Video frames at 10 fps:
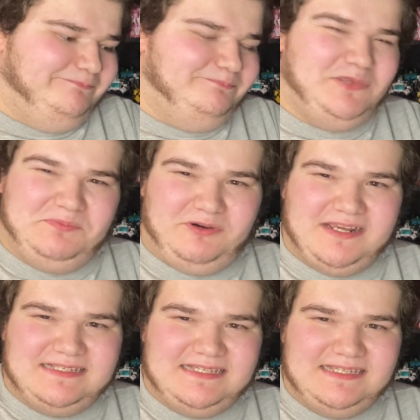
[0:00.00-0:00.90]
Bit
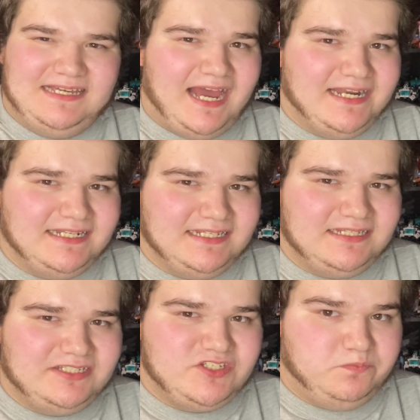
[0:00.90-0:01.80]
pricey. I didn't
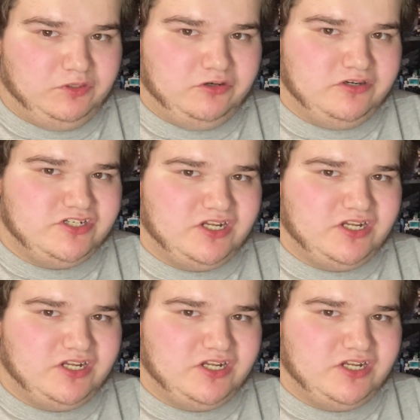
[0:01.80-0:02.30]
splurge